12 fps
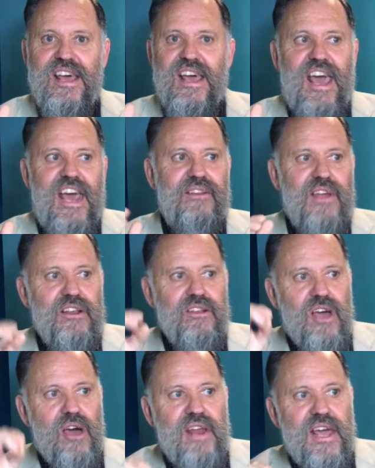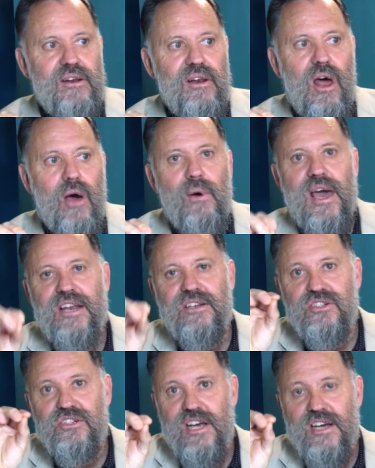And then you go down lower and
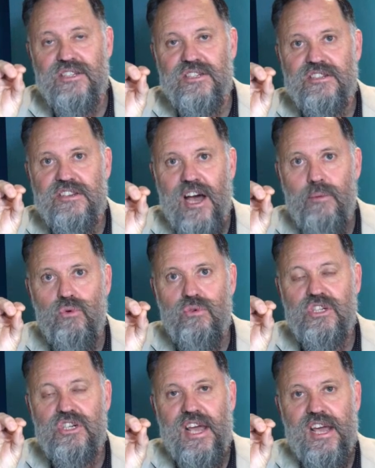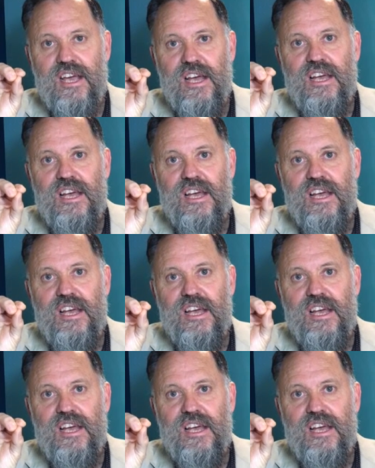just double check